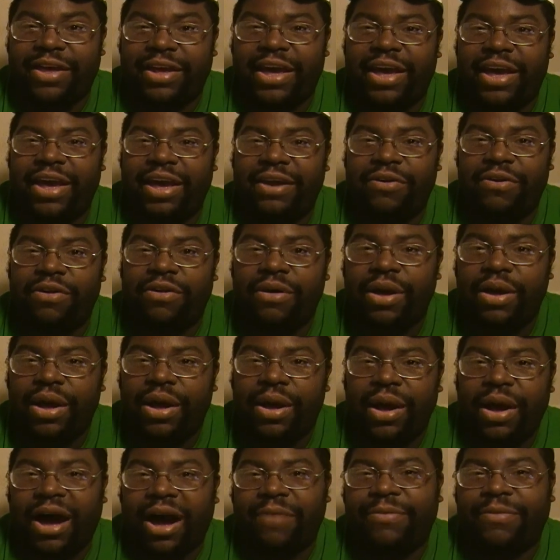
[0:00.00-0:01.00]
Hey,
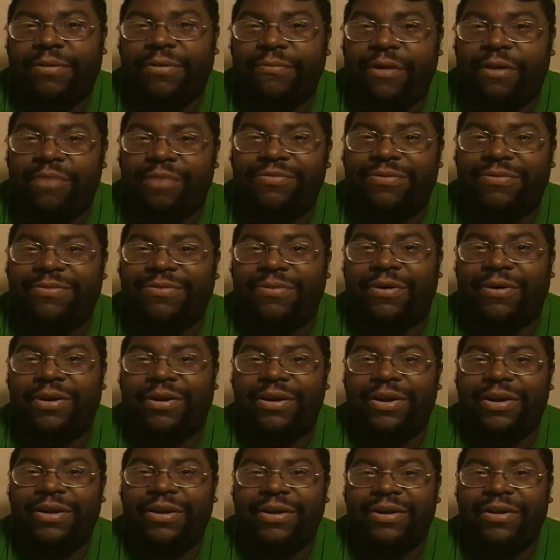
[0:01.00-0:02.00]
I've been wrong before.